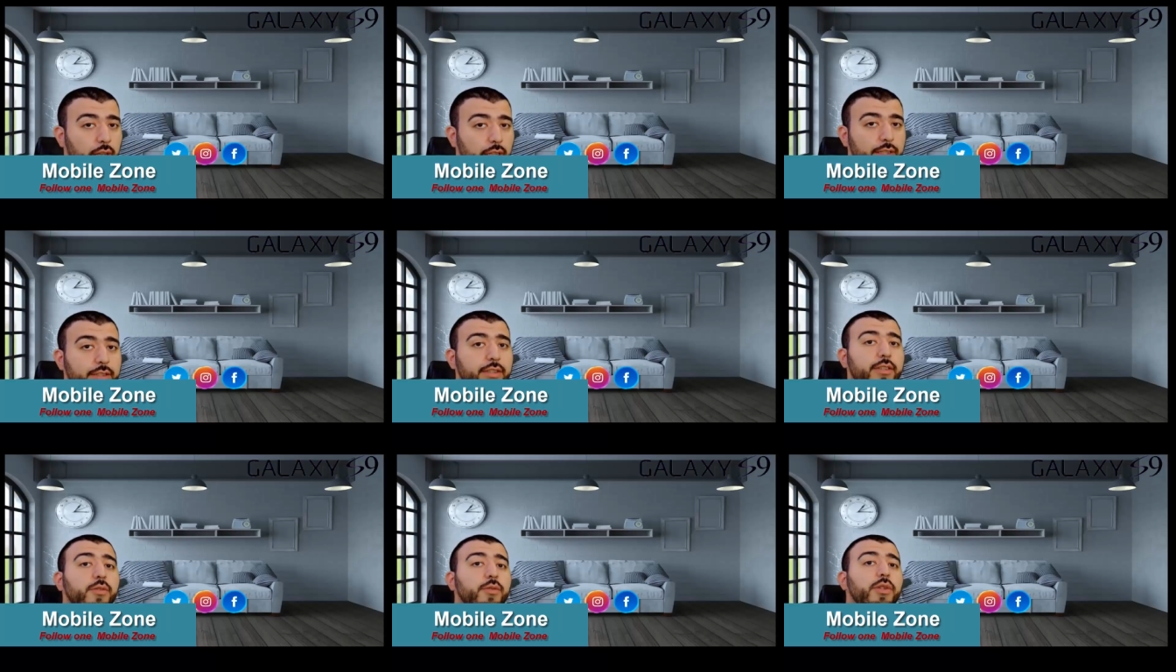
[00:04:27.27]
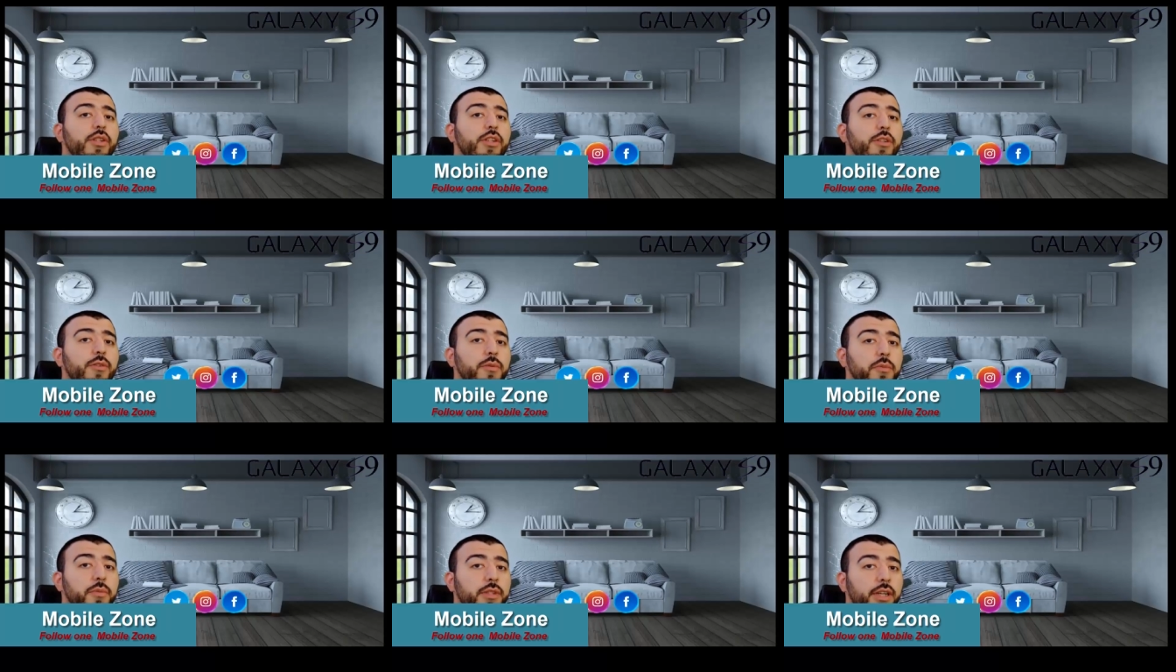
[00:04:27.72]
Or at least that's what
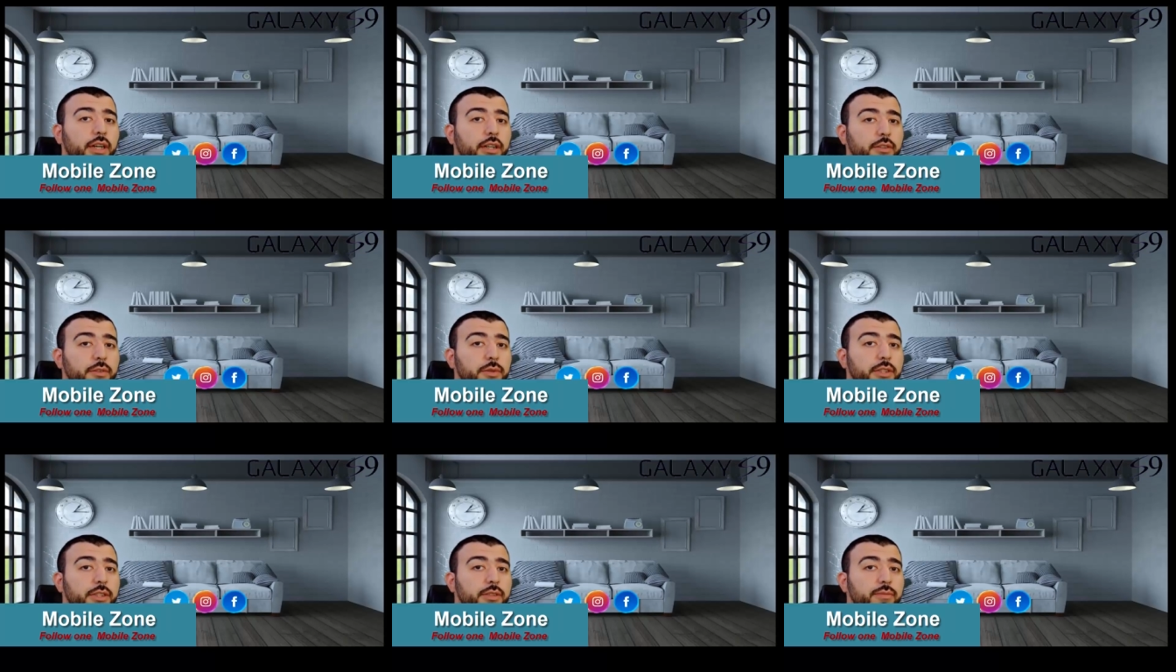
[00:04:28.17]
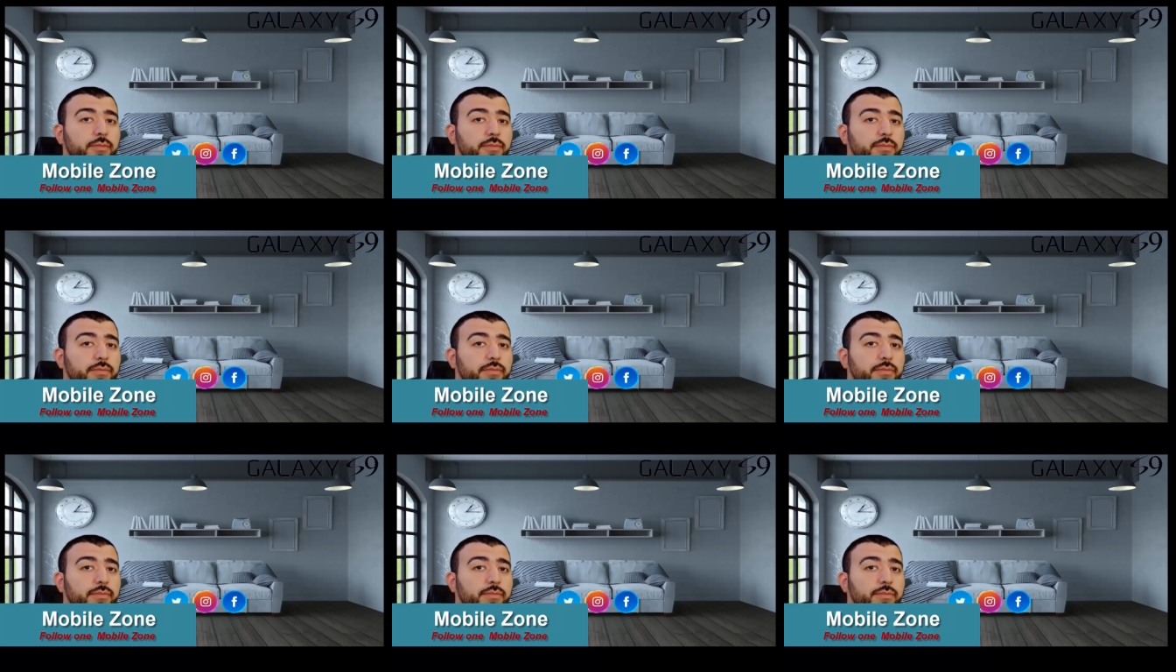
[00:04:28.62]
YouTube tells me.
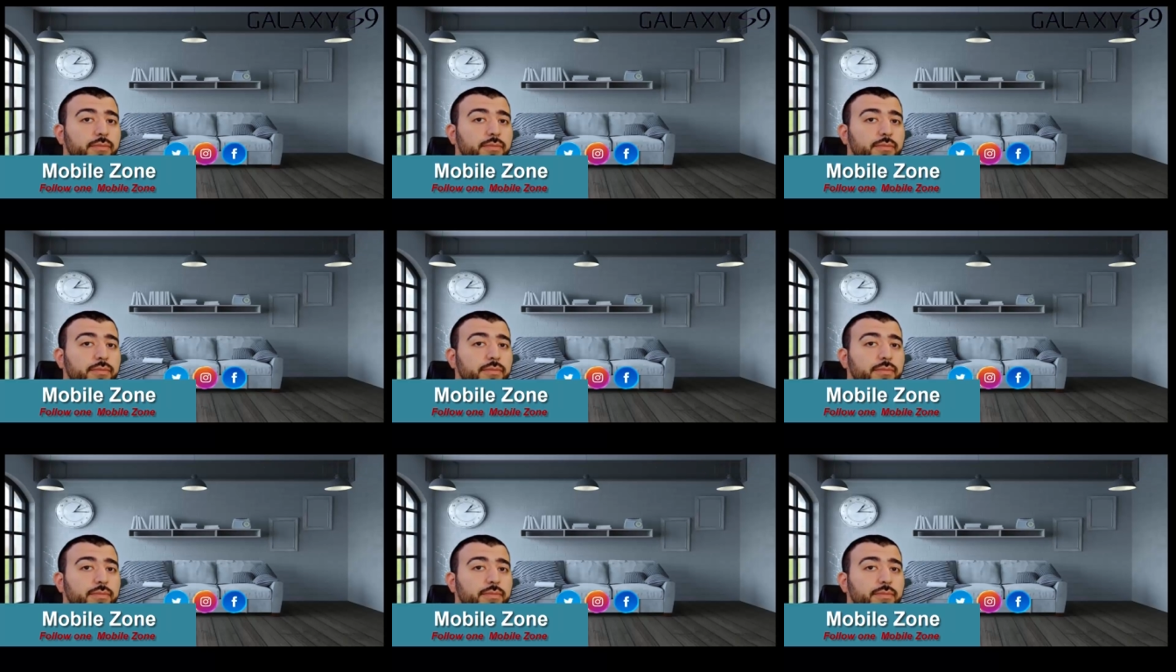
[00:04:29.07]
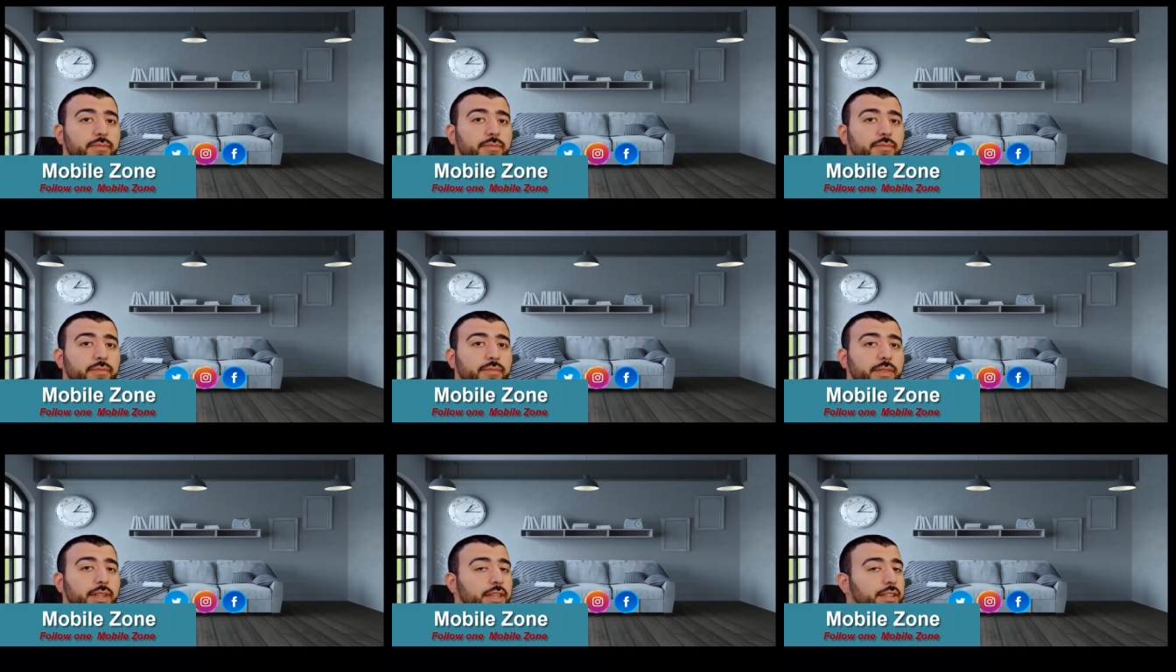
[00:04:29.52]

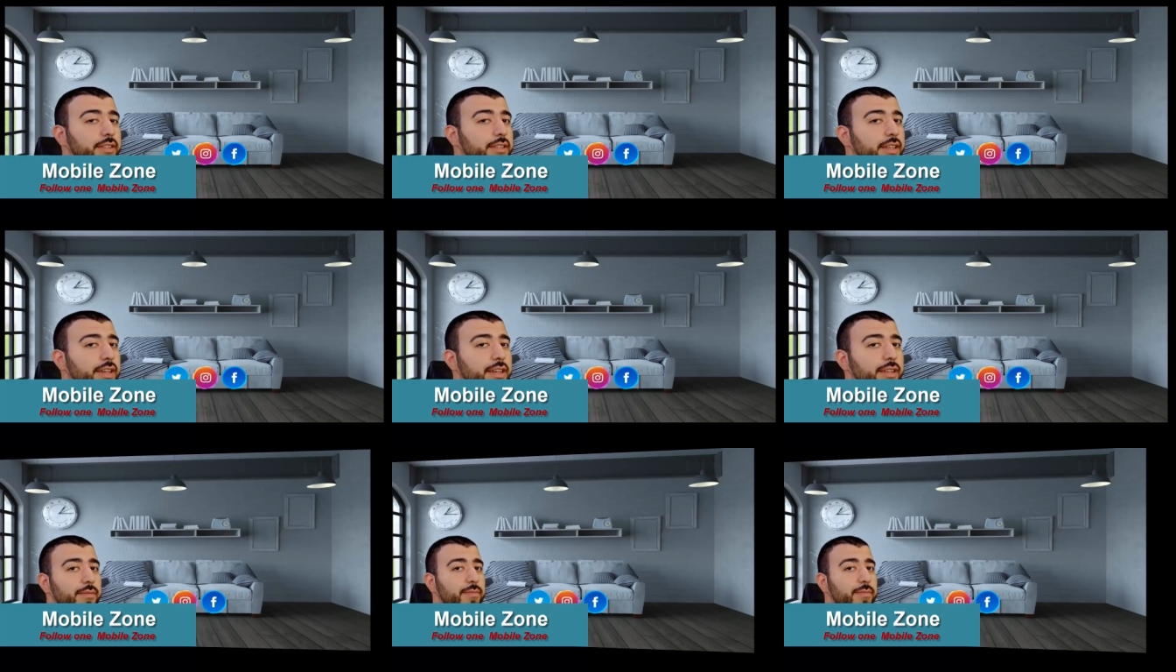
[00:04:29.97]
Thanks again.